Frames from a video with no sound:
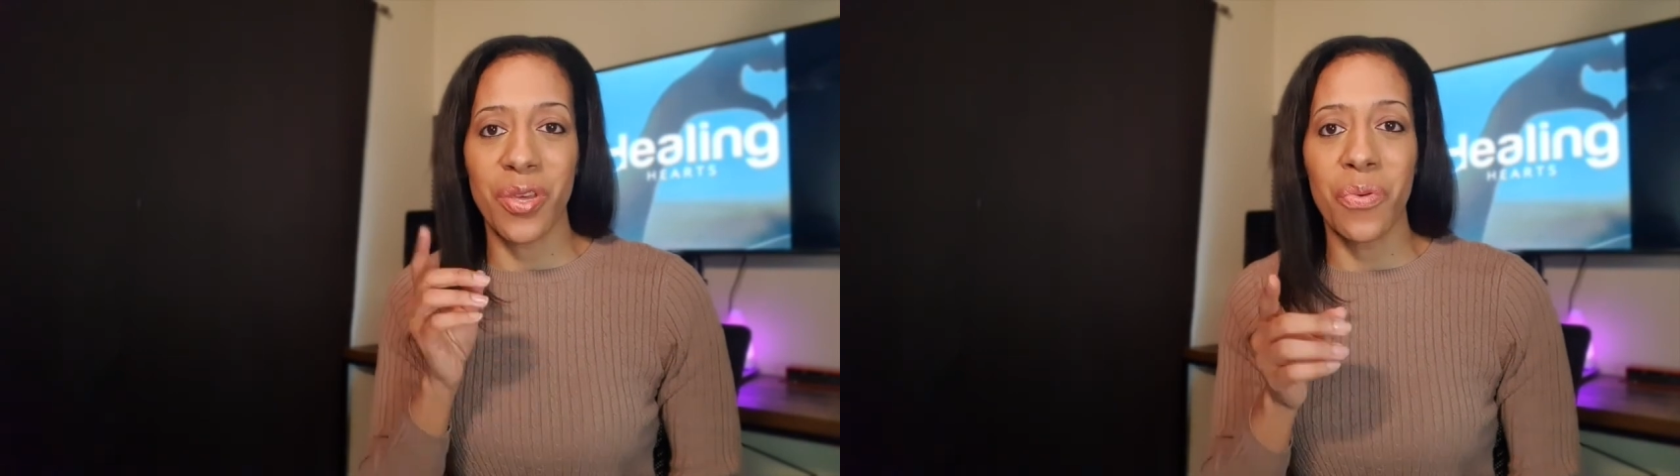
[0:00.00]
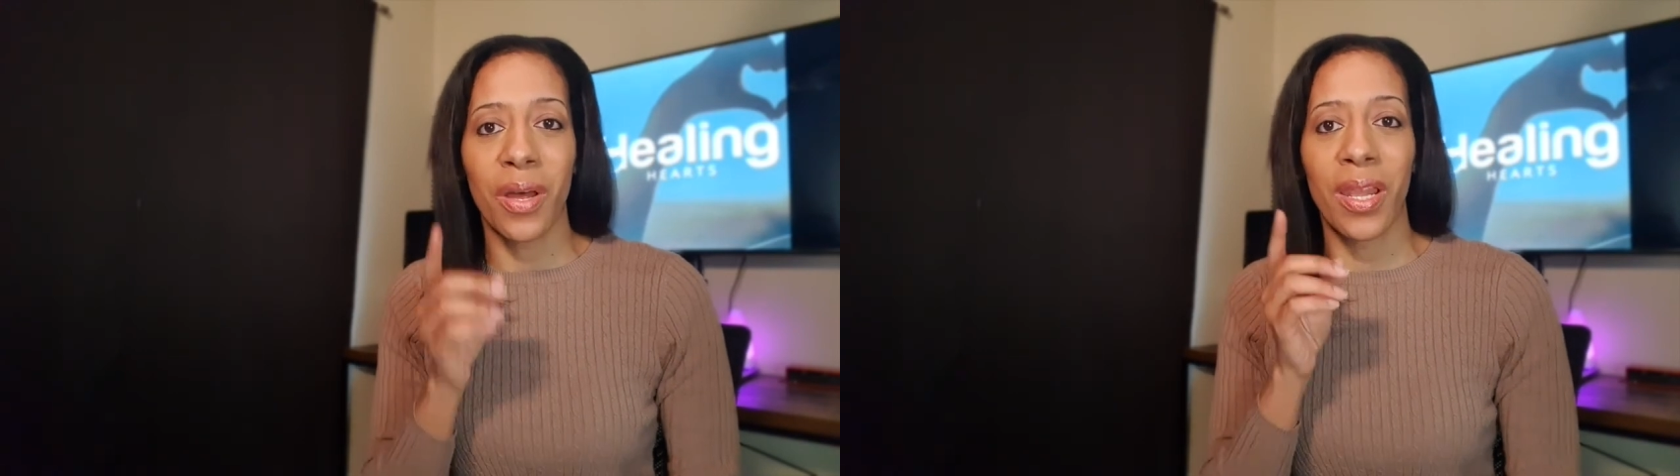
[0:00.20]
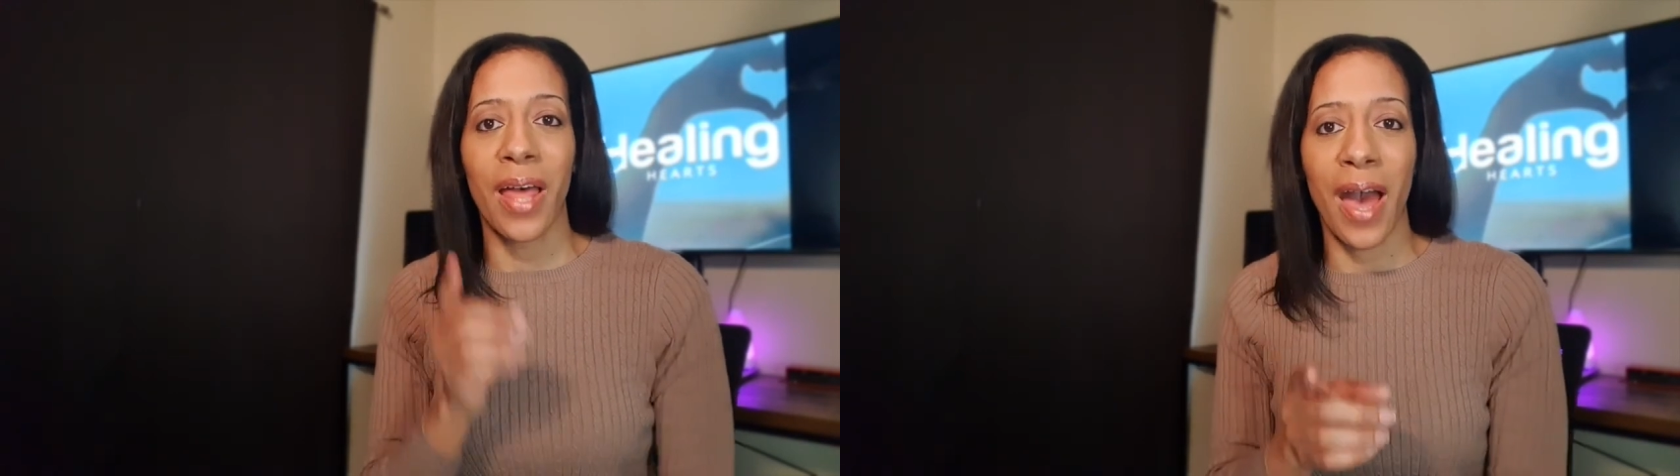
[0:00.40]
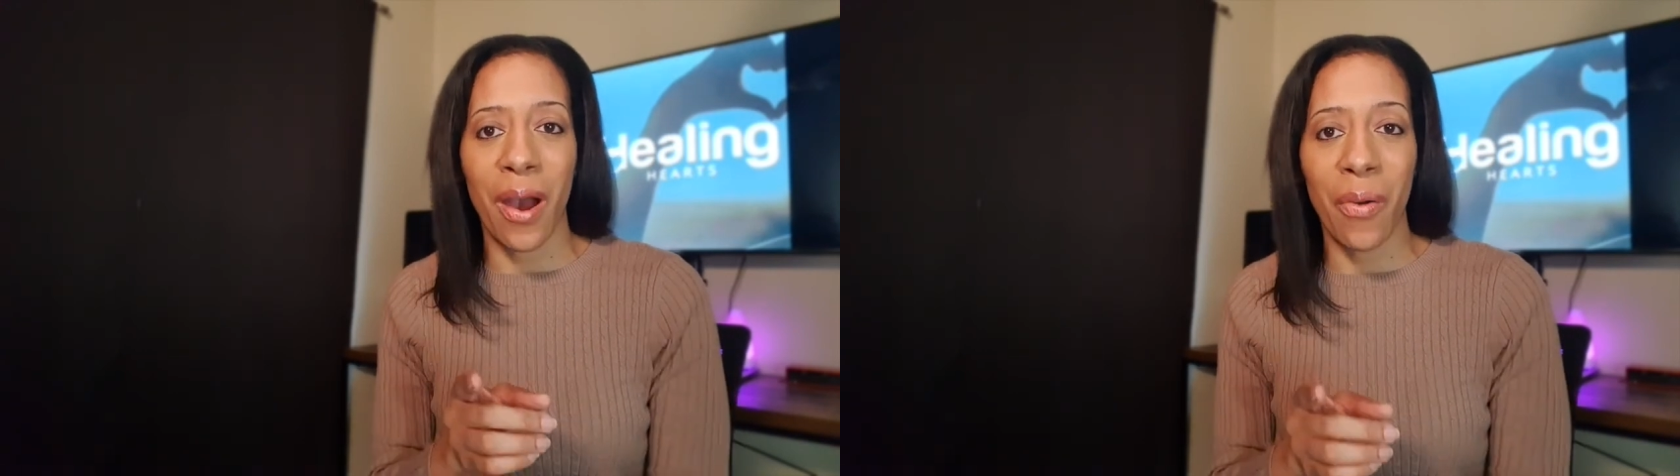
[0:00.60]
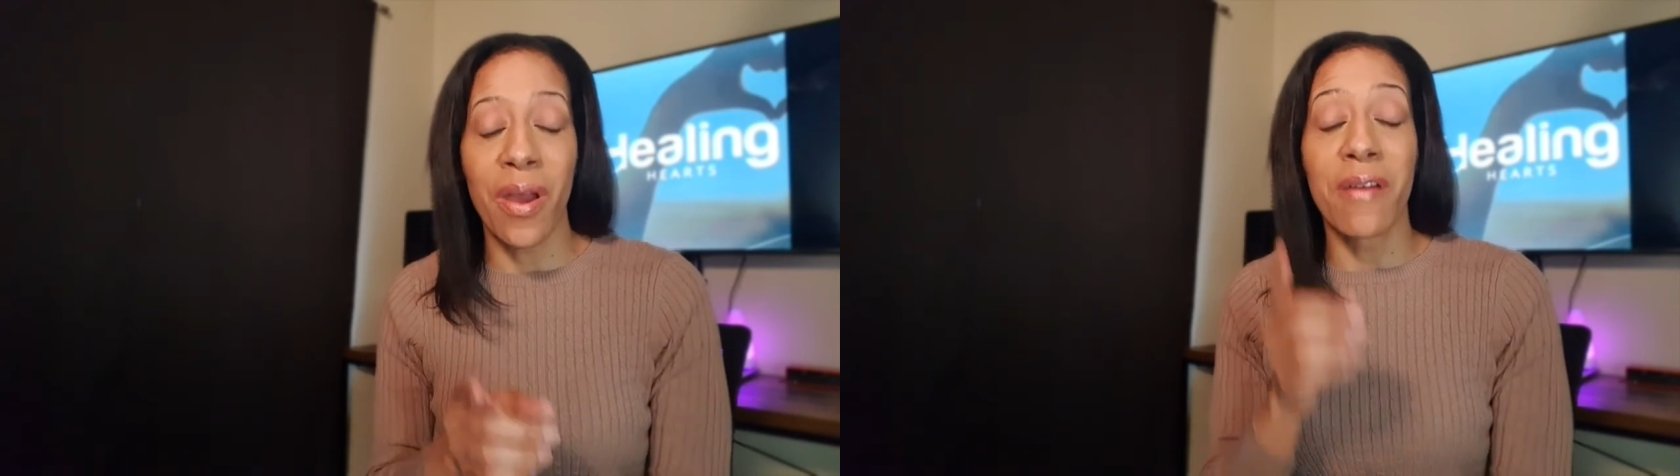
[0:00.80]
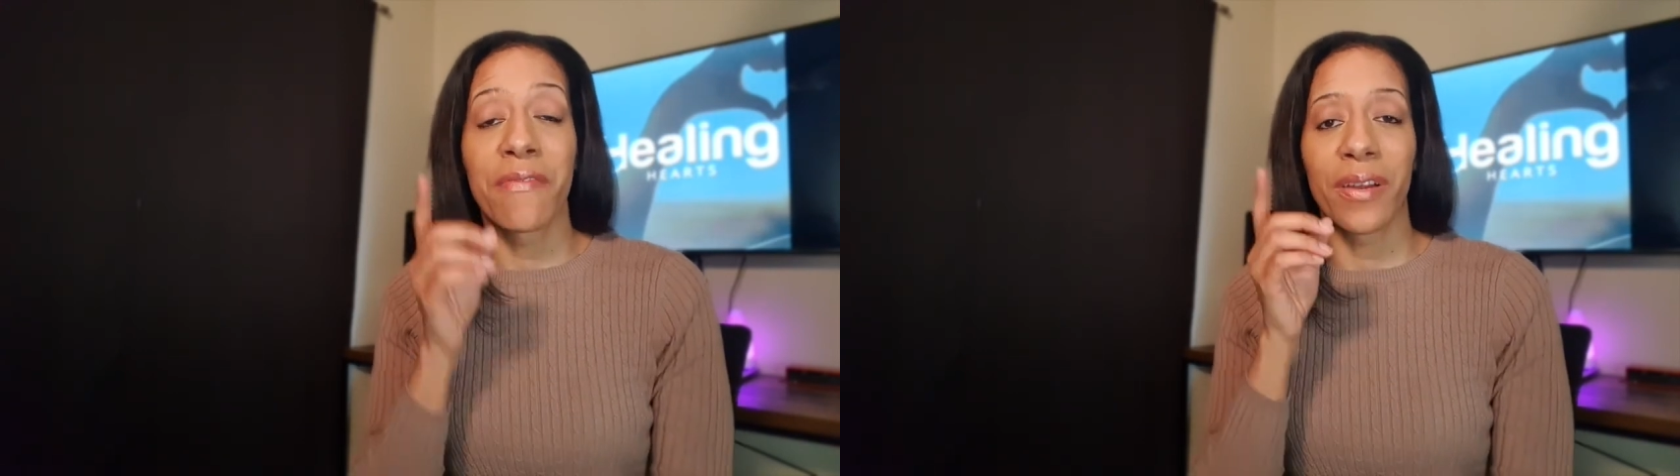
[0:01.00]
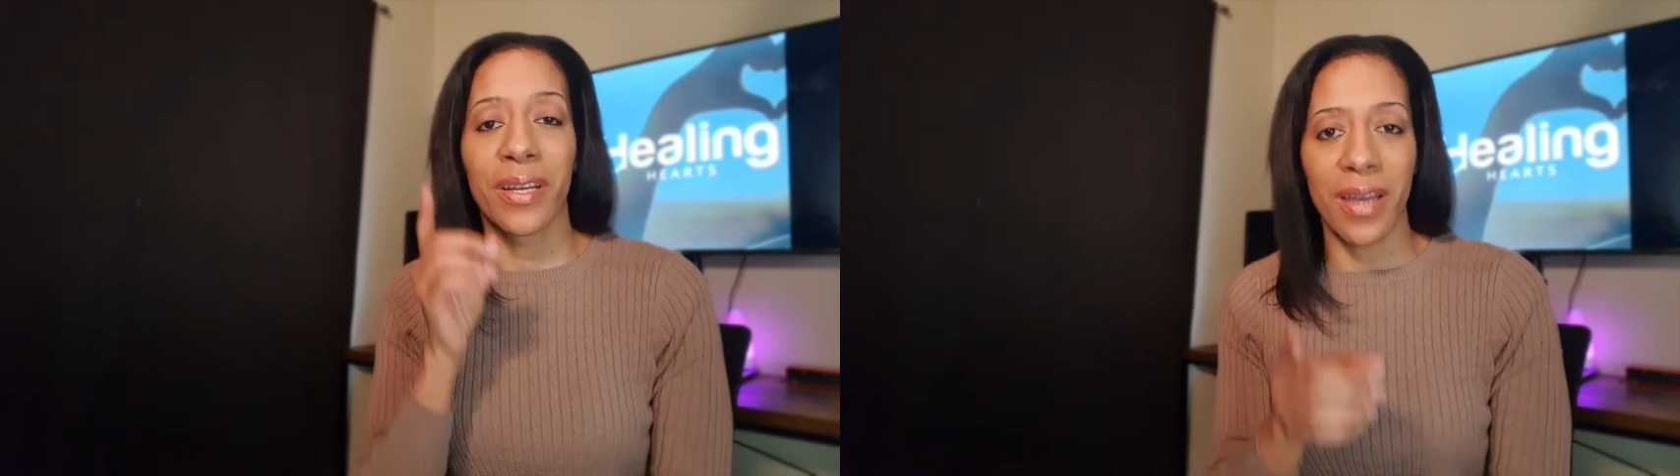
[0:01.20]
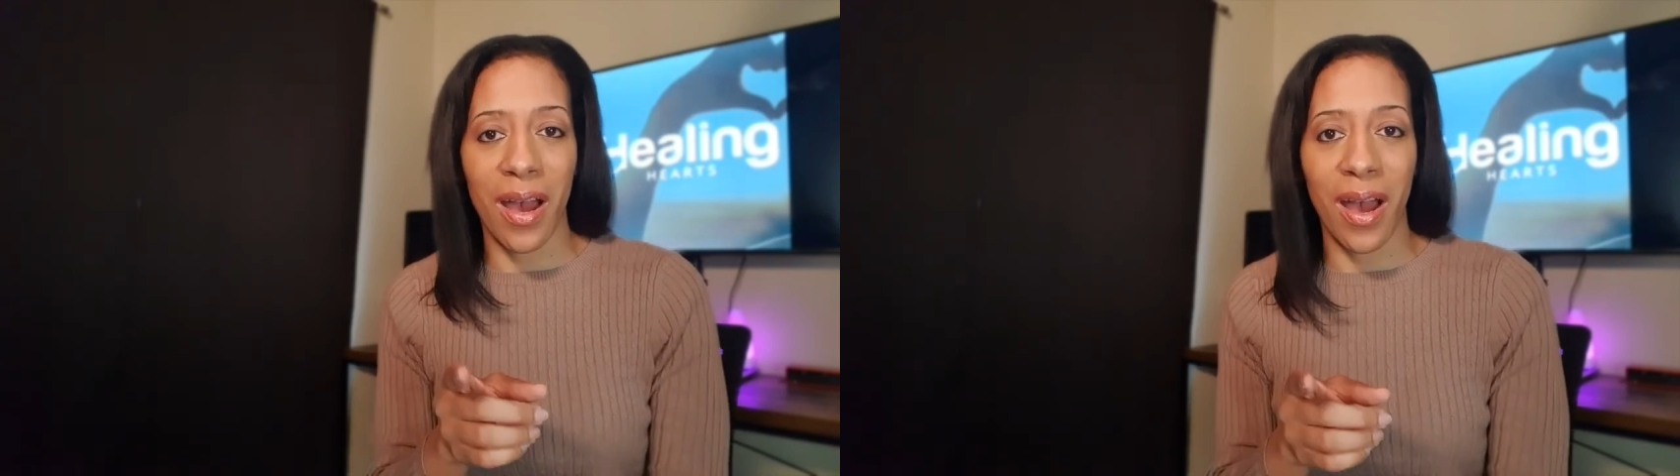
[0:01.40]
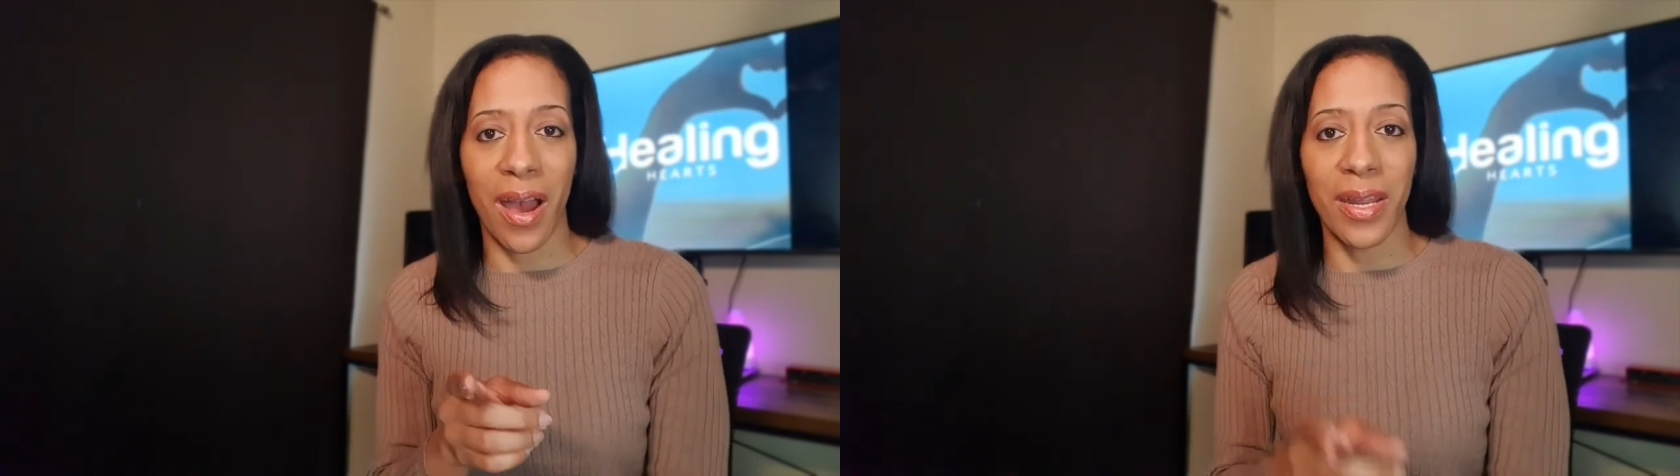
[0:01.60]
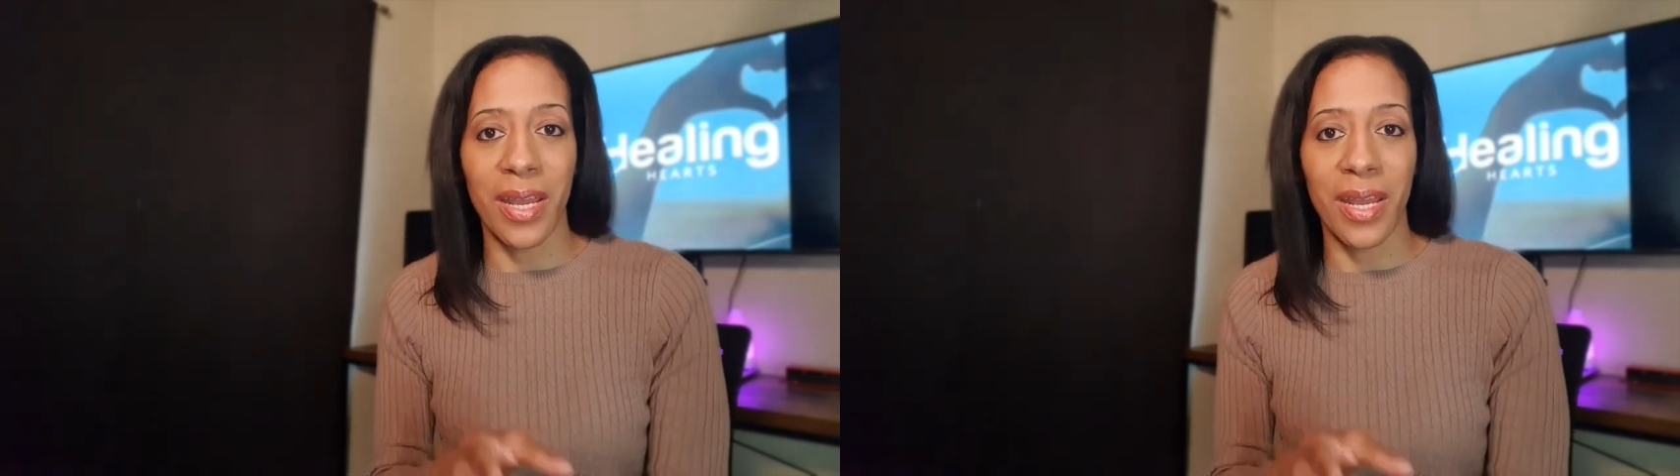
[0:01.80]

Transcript: allow for God